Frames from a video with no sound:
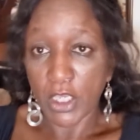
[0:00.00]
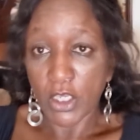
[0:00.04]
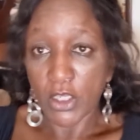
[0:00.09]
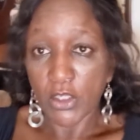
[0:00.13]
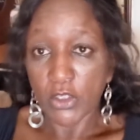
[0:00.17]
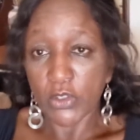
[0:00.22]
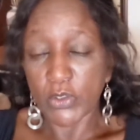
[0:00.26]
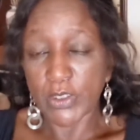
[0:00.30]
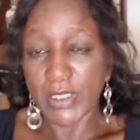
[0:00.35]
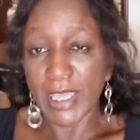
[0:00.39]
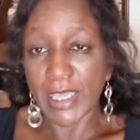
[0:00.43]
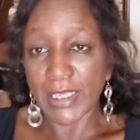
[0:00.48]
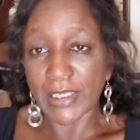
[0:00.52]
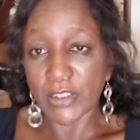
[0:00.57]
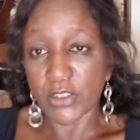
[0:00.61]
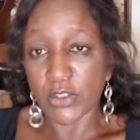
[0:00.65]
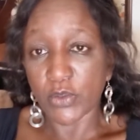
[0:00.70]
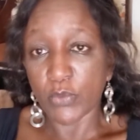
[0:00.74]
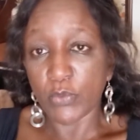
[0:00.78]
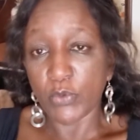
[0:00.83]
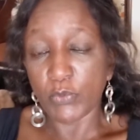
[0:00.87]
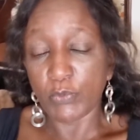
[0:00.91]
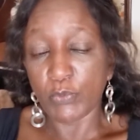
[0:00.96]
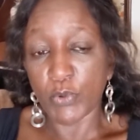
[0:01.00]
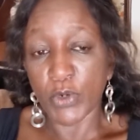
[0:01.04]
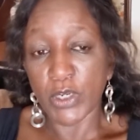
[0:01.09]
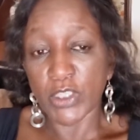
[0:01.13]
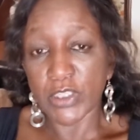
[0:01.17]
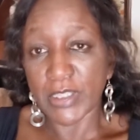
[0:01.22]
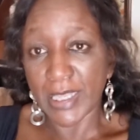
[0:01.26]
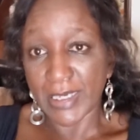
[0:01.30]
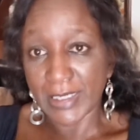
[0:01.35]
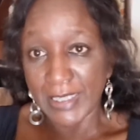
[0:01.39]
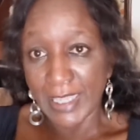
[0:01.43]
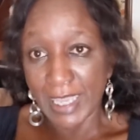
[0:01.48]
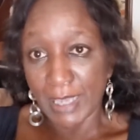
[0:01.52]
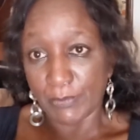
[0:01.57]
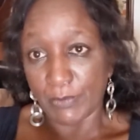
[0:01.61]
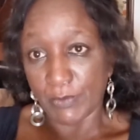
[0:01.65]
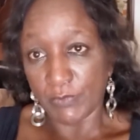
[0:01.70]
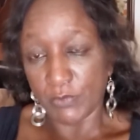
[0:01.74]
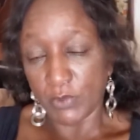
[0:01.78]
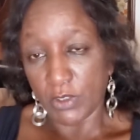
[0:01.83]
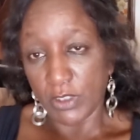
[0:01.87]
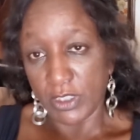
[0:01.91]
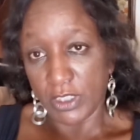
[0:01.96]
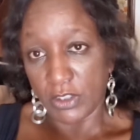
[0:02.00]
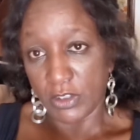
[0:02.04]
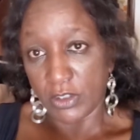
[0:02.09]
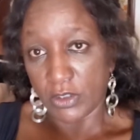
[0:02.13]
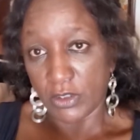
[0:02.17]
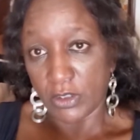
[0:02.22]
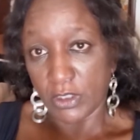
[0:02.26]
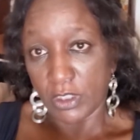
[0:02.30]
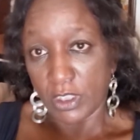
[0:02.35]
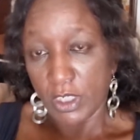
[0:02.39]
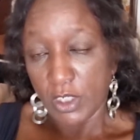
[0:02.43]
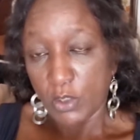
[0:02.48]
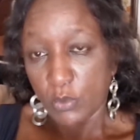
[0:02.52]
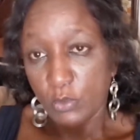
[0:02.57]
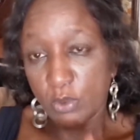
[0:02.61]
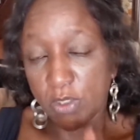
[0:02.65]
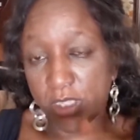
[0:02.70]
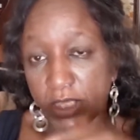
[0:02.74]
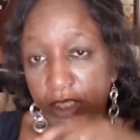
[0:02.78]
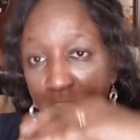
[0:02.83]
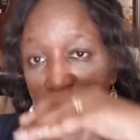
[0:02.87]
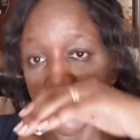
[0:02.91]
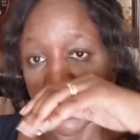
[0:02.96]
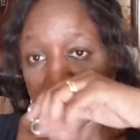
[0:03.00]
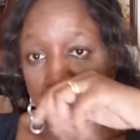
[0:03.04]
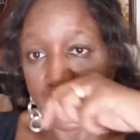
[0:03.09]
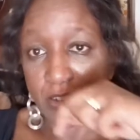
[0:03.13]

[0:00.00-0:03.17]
to get to bridge that gap of knowledge with each other.